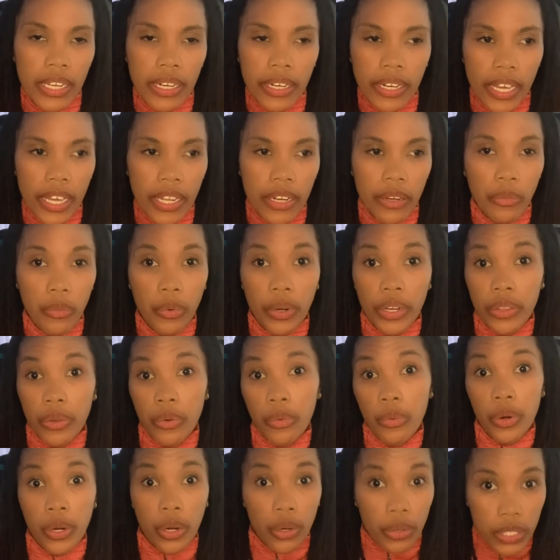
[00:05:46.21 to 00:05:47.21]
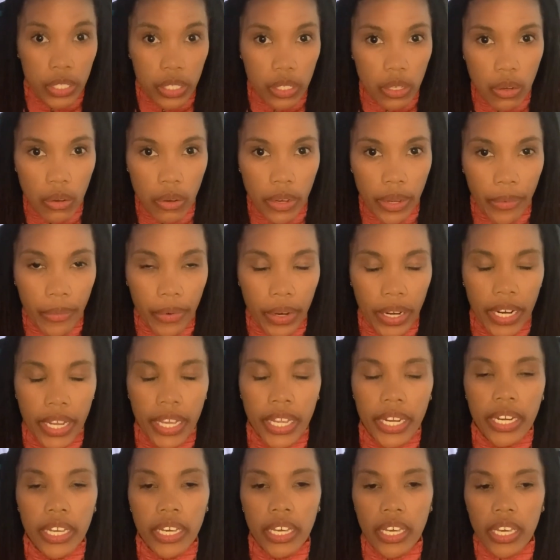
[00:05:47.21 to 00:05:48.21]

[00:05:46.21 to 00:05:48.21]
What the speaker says: and where the world is going, right?